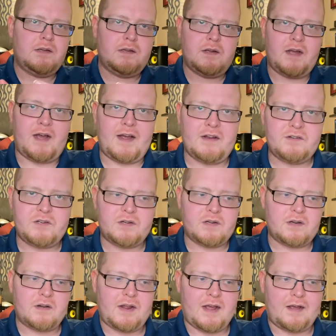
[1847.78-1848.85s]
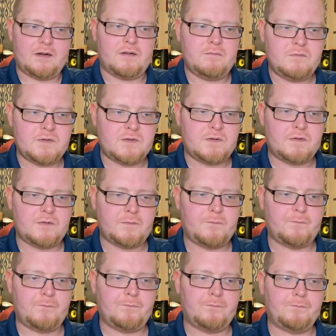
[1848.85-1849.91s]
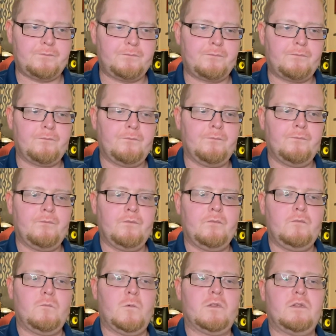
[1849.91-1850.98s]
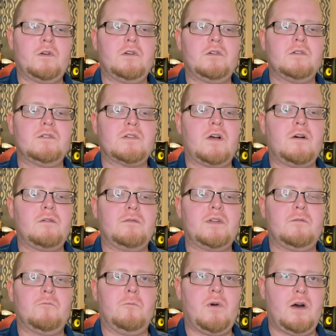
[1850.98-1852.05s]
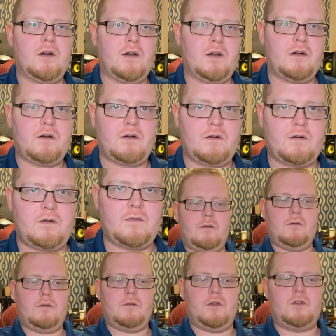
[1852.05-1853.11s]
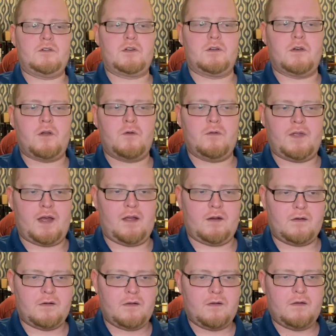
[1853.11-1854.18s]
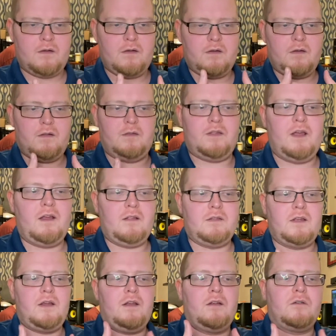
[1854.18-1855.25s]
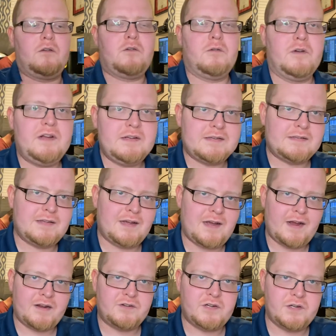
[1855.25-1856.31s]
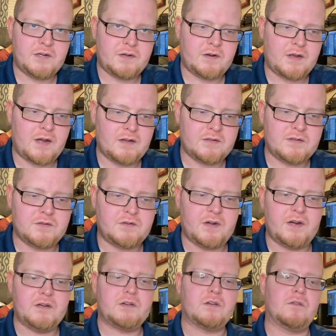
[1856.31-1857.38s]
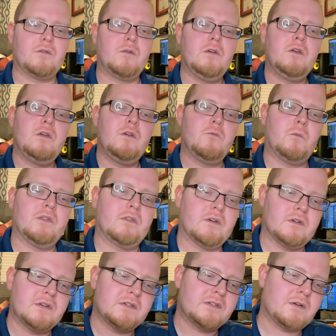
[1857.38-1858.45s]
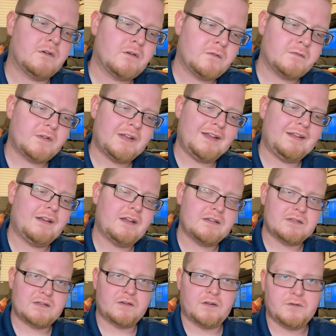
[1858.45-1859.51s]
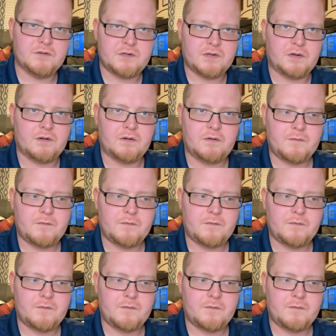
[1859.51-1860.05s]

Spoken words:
hydrogen atoms when they're dissolved in water. You should know that. They increase the hydrogen concentration when they're dissolved in a solution.